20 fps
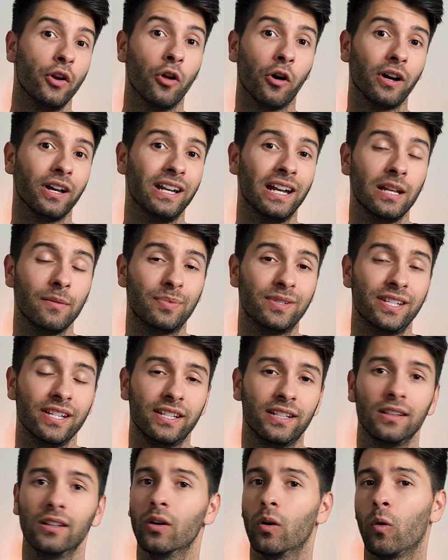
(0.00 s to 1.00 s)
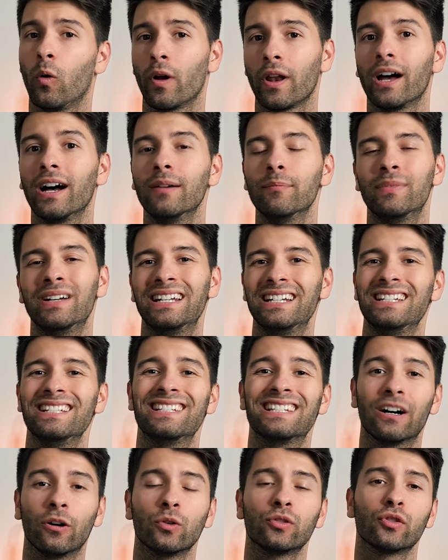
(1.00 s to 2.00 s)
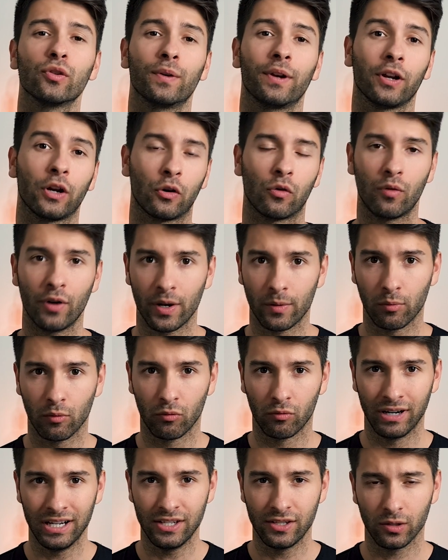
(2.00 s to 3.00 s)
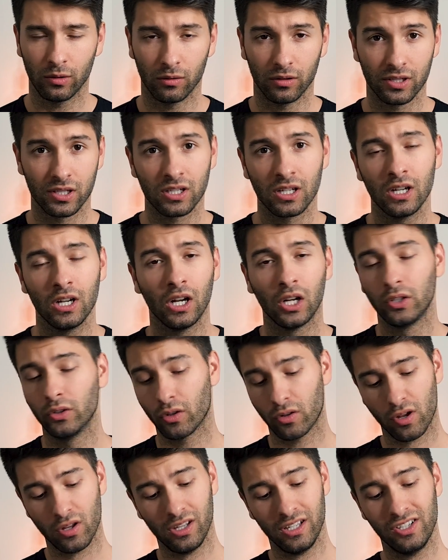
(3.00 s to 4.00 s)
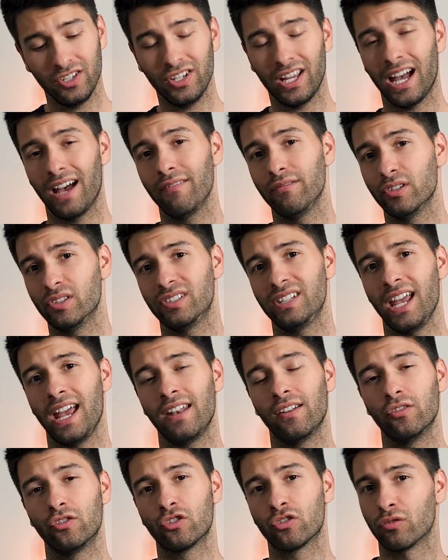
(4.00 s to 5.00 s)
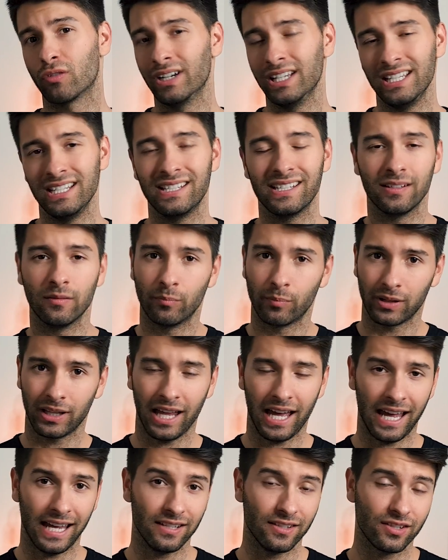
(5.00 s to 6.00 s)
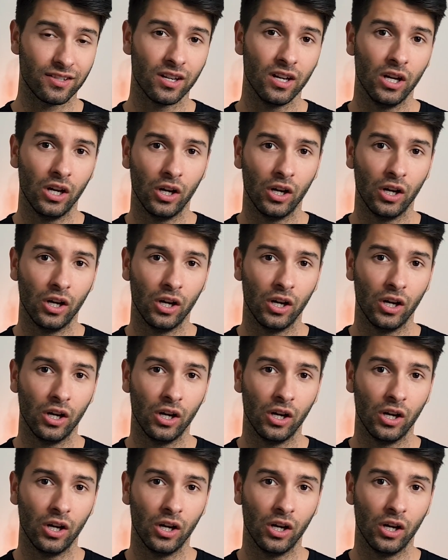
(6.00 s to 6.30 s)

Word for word: not in any particular order, but it is also an incredible resource. Not only do you have your standard trees and plants,